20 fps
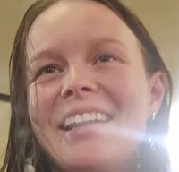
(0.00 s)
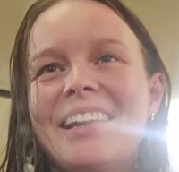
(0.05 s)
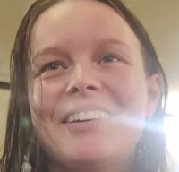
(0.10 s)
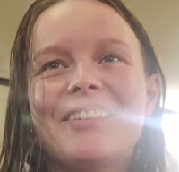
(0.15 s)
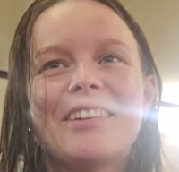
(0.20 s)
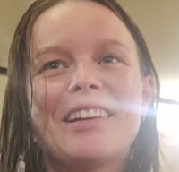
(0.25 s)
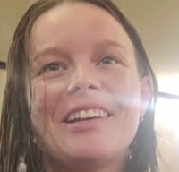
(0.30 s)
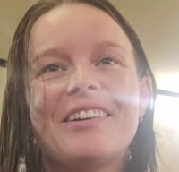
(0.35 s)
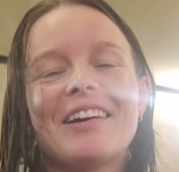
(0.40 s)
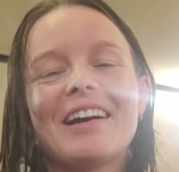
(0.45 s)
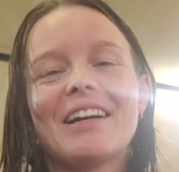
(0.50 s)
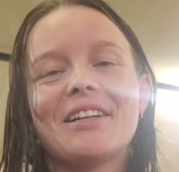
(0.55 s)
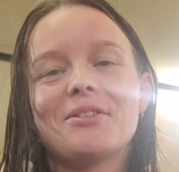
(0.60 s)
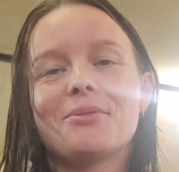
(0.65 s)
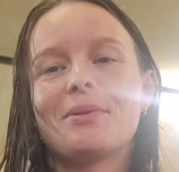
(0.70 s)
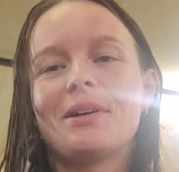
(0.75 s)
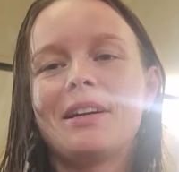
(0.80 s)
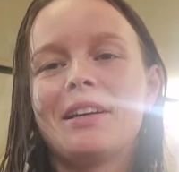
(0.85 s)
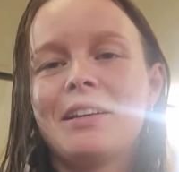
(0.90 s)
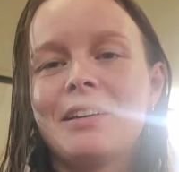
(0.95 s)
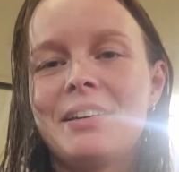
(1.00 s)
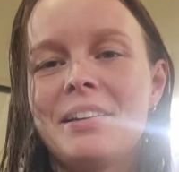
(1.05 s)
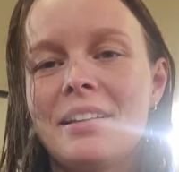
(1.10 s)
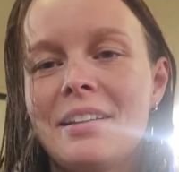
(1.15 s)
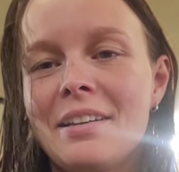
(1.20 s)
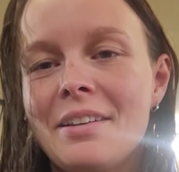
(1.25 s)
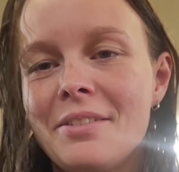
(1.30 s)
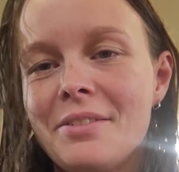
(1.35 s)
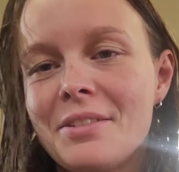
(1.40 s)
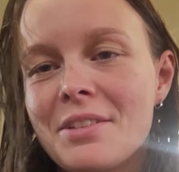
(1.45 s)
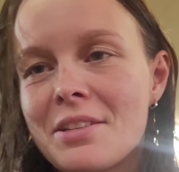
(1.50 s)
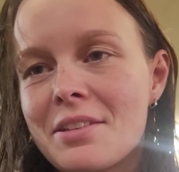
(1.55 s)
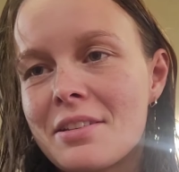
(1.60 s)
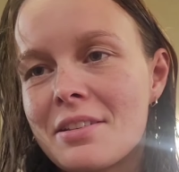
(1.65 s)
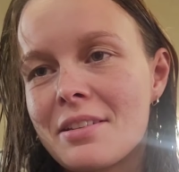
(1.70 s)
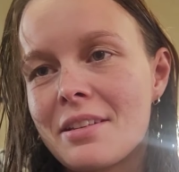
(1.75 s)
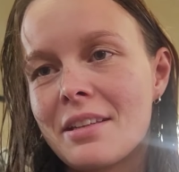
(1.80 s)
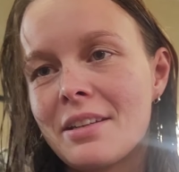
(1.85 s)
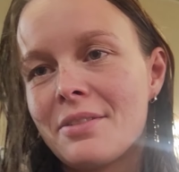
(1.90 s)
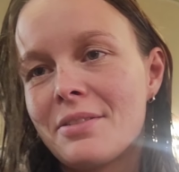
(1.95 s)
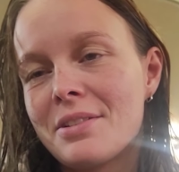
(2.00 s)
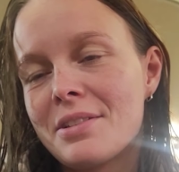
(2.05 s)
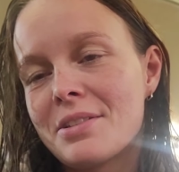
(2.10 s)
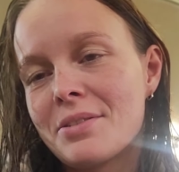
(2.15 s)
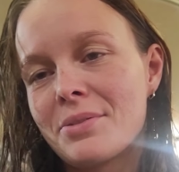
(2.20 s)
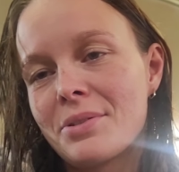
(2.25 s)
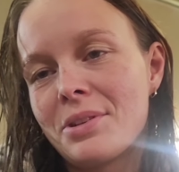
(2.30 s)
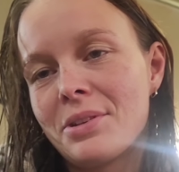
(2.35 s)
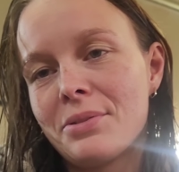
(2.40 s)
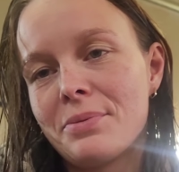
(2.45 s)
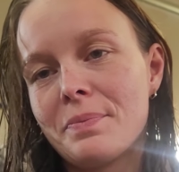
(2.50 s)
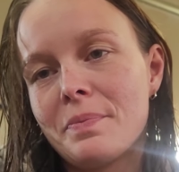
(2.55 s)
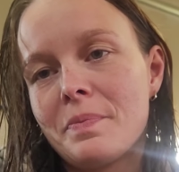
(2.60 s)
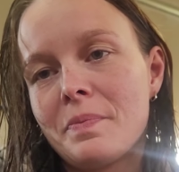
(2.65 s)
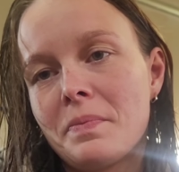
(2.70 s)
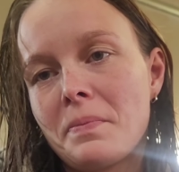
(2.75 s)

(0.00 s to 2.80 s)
Adrian graduated and it was it was so cute.